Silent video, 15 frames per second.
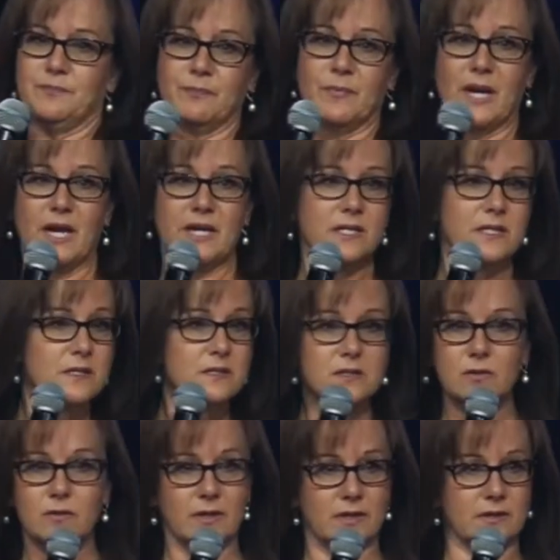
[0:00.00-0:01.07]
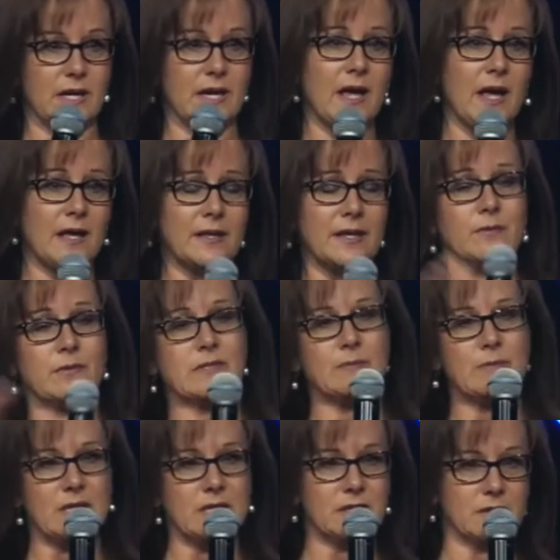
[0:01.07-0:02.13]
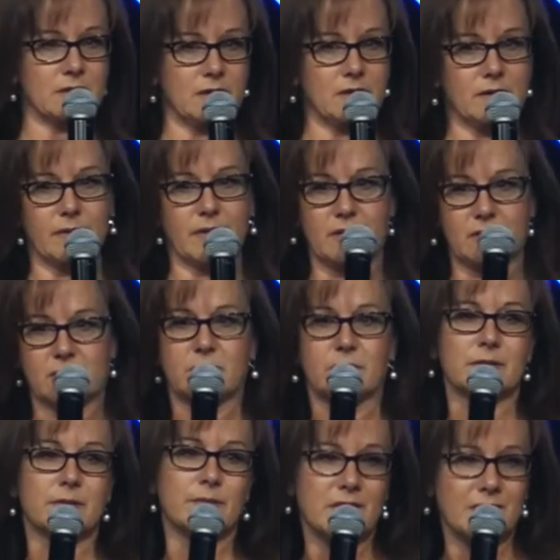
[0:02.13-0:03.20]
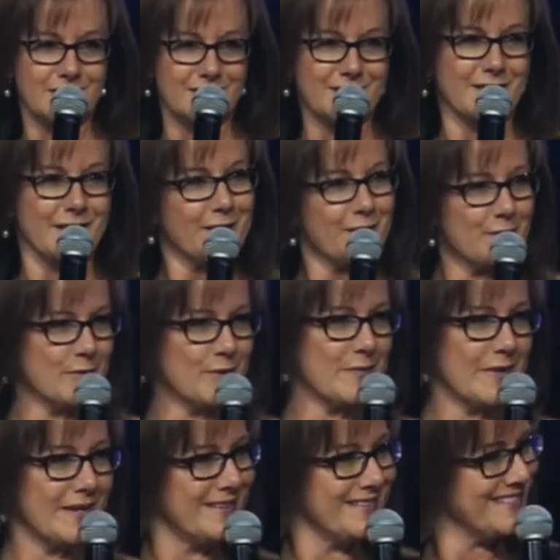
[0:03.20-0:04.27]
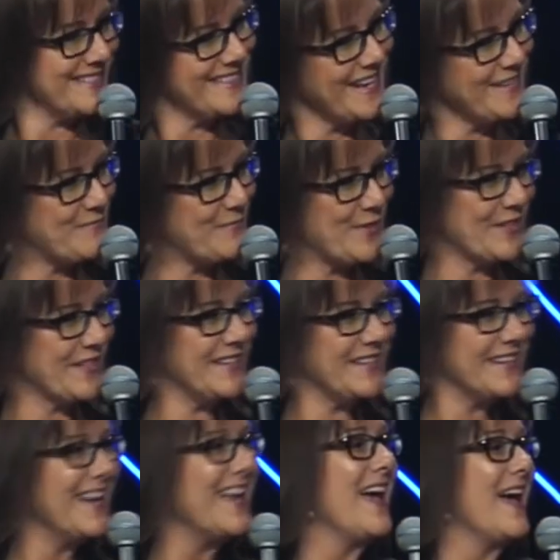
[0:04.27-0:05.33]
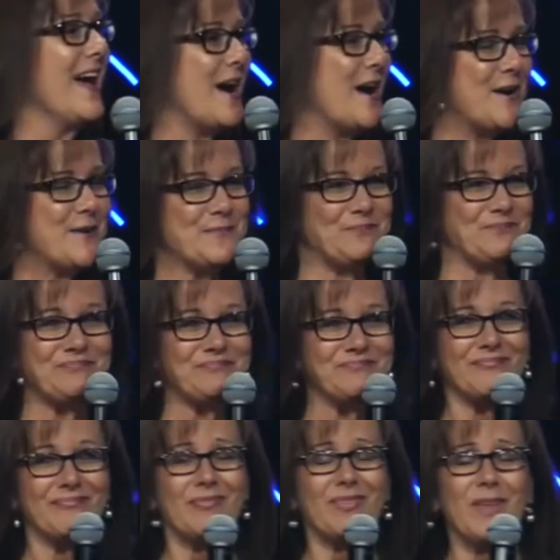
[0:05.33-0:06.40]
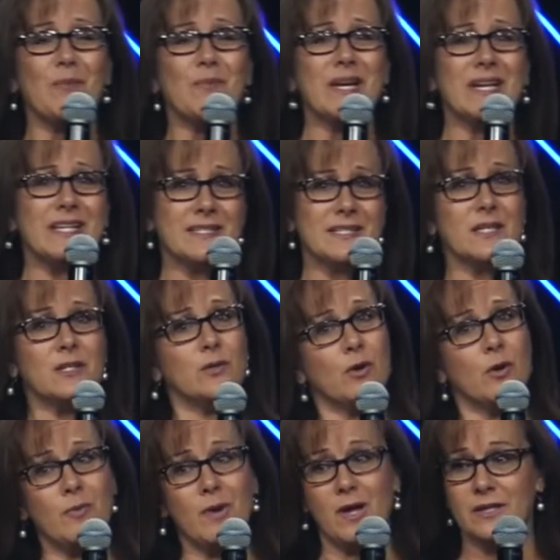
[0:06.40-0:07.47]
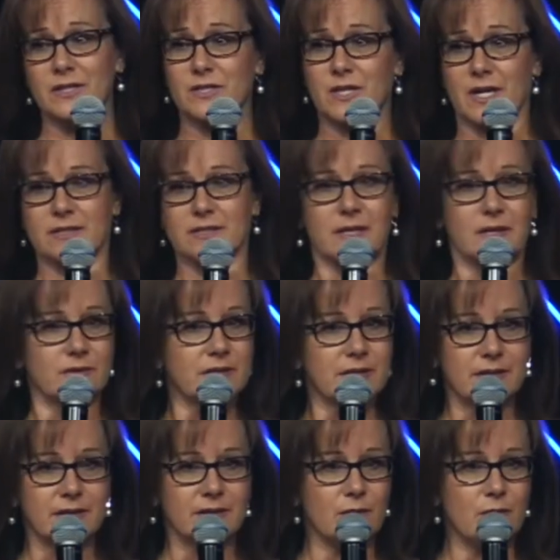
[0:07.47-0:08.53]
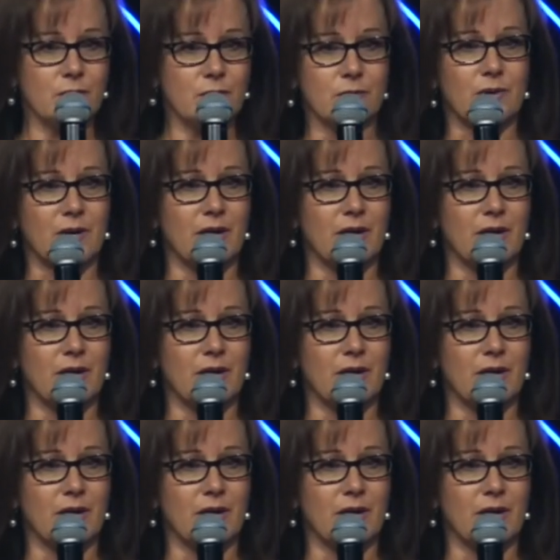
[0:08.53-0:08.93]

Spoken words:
But I didn't do it. I was mean to her because she was mean to the other roommate. Isn't that brilliant? But he said, you go apologize. And I was like, no.